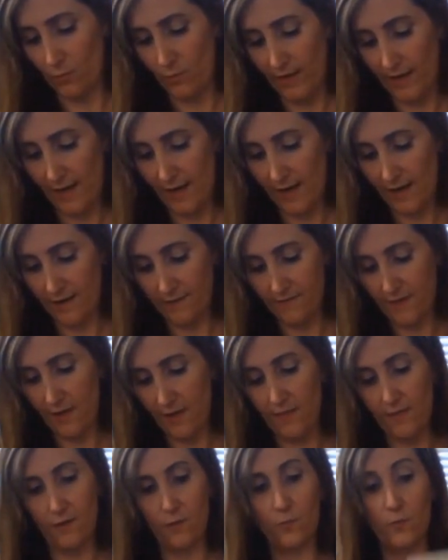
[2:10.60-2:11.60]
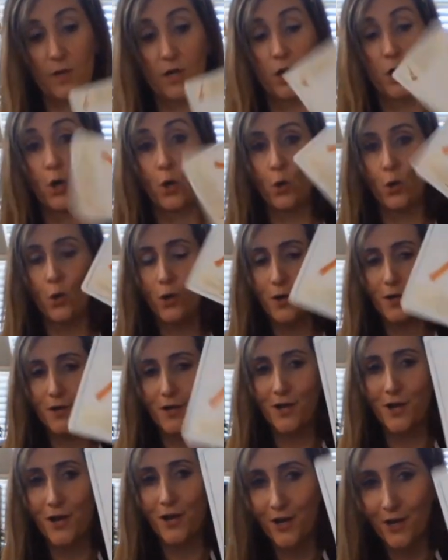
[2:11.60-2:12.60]
We have the
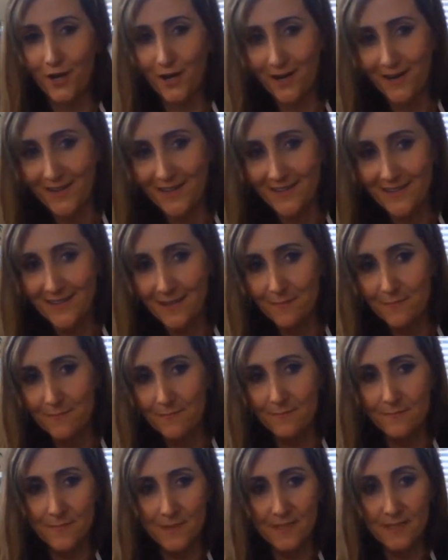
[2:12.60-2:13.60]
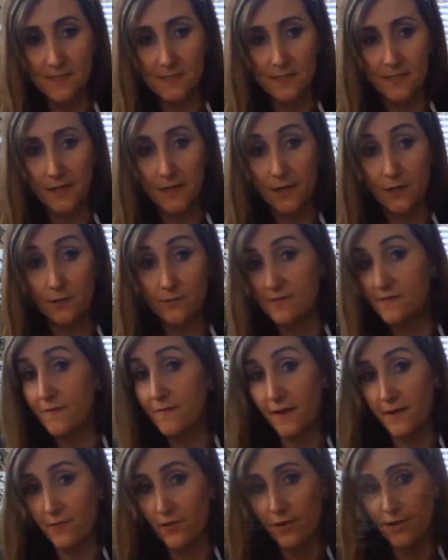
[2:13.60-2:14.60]
recorder, Miss Zudo's
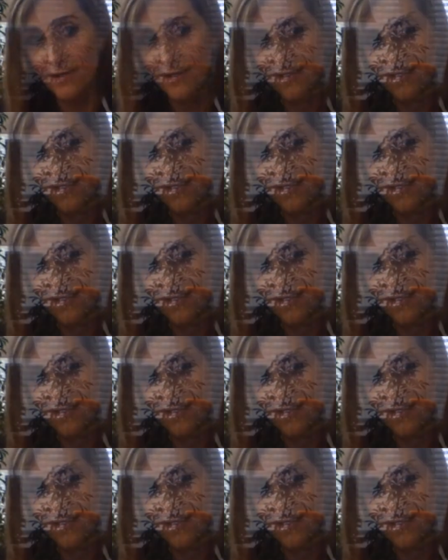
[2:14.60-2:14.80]
favorite.